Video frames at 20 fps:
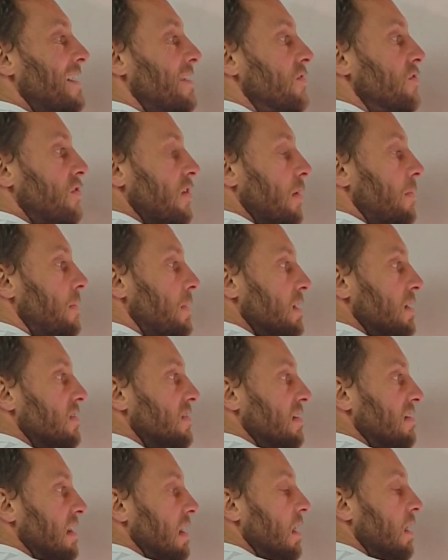So because
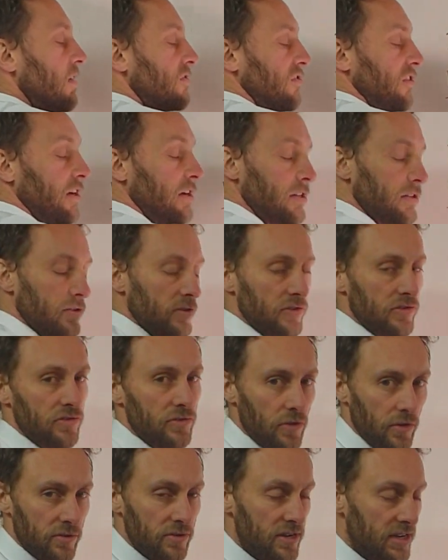it's larger, there's
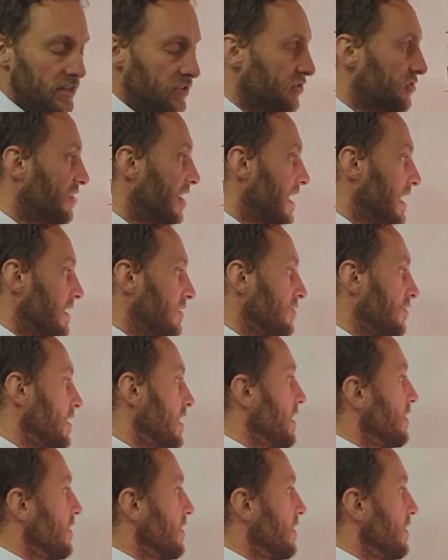not an exchange.